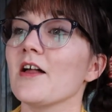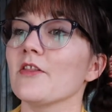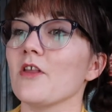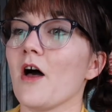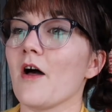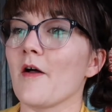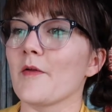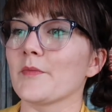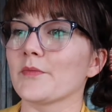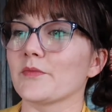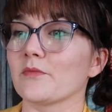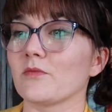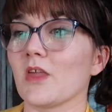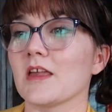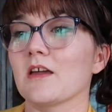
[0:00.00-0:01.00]

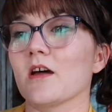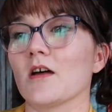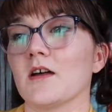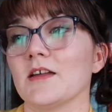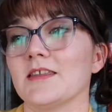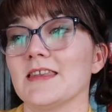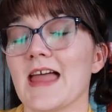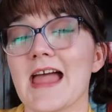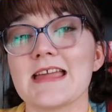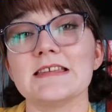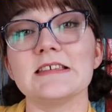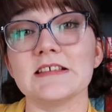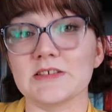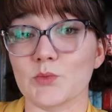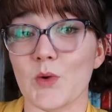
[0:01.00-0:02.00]
like a
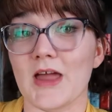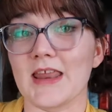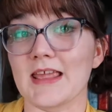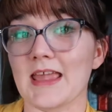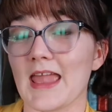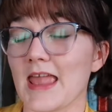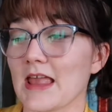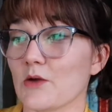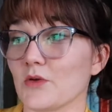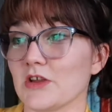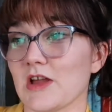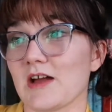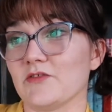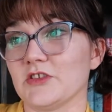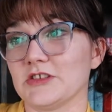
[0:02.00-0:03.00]
90s wedding cake where
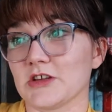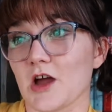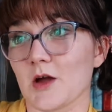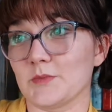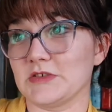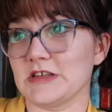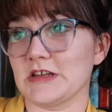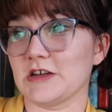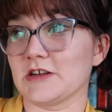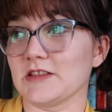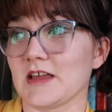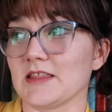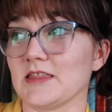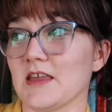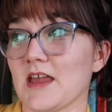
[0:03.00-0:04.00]
you have the top tier
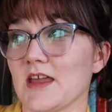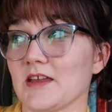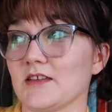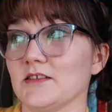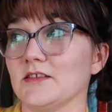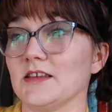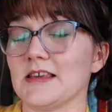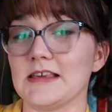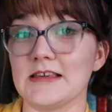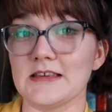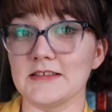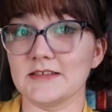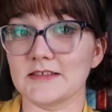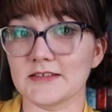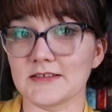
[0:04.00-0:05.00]
that they
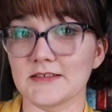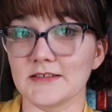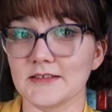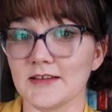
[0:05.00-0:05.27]
eat,